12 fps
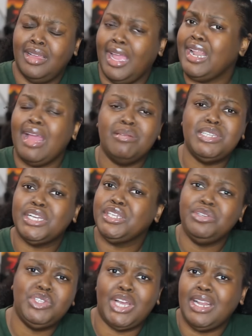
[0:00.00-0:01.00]
And how dare
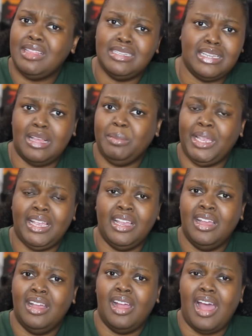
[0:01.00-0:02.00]
you, Jonathan, tell me
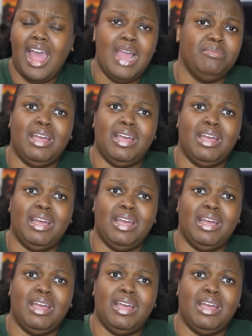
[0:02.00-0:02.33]
I'm